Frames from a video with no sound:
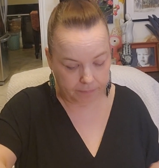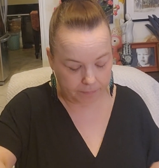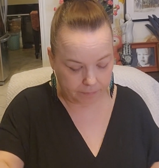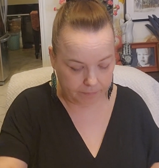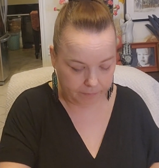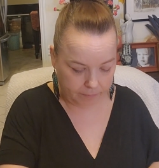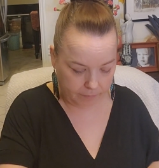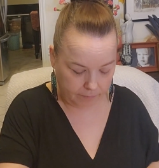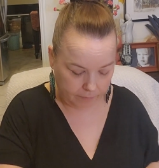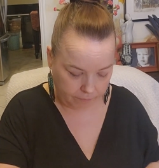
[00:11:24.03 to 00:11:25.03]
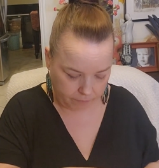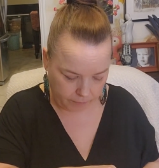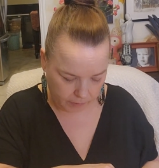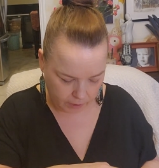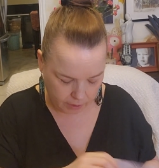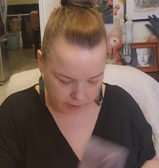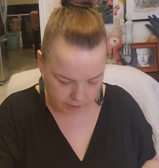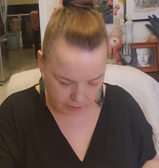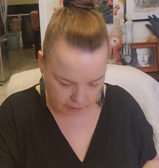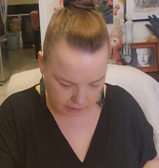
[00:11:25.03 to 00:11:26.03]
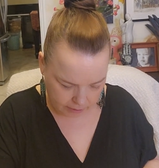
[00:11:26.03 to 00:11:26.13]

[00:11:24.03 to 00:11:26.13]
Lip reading: [no speech]